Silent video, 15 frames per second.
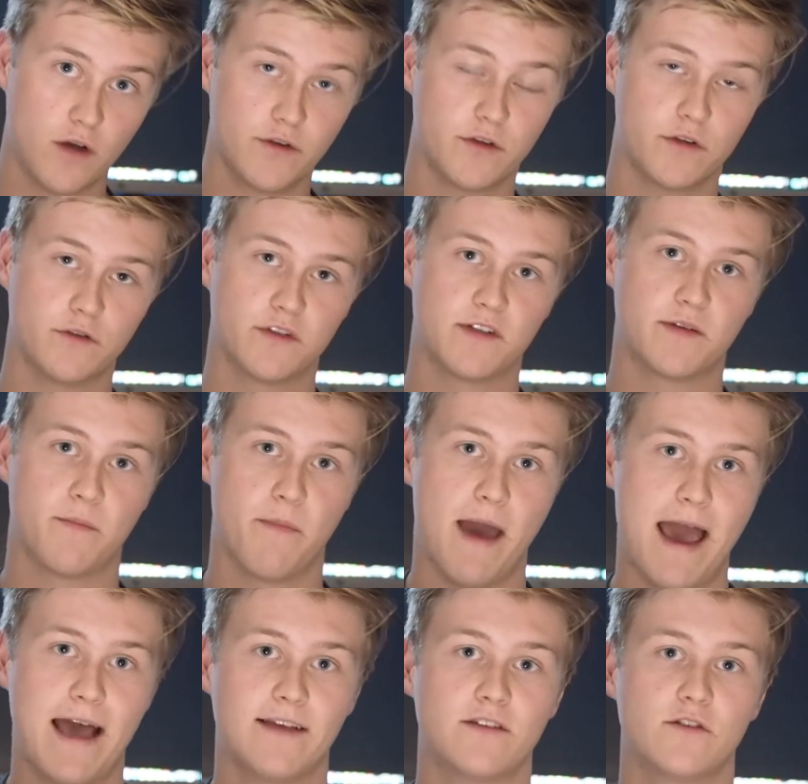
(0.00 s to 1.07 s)
you can use it to
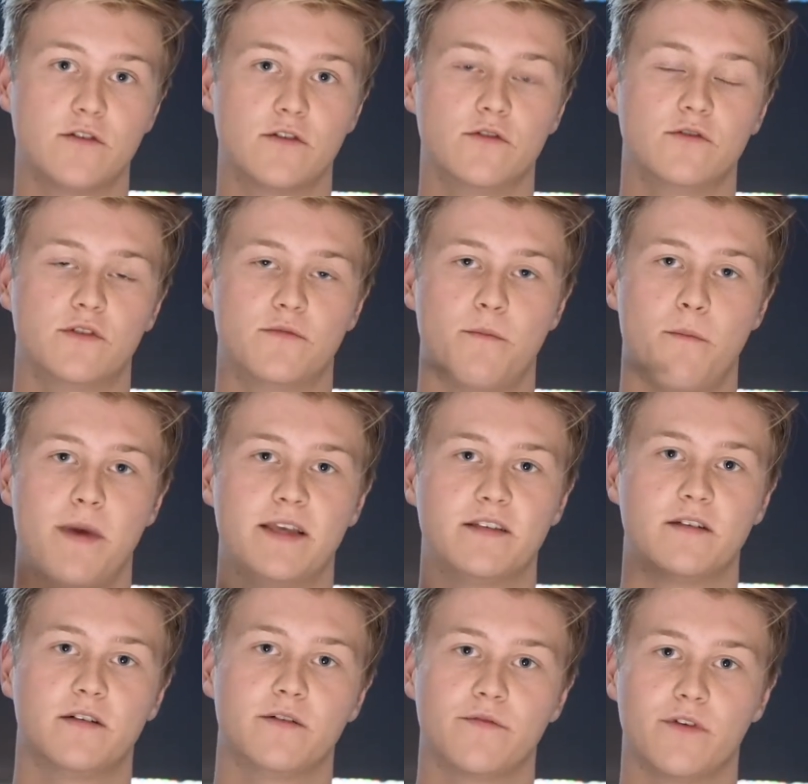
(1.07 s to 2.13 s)
mask, you can use it
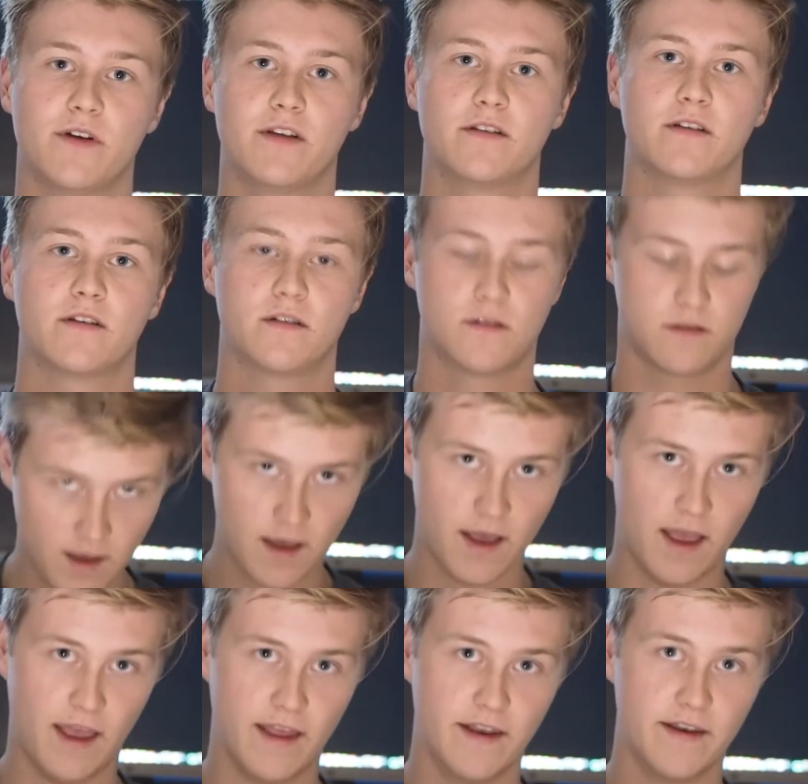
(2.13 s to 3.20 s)
basically for anything.
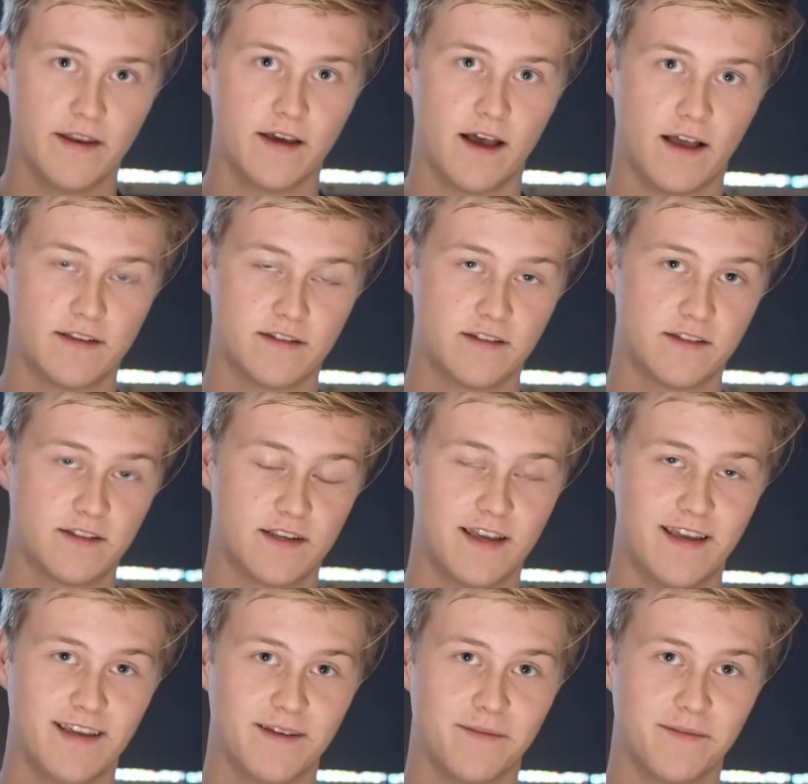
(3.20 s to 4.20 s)
And as you can see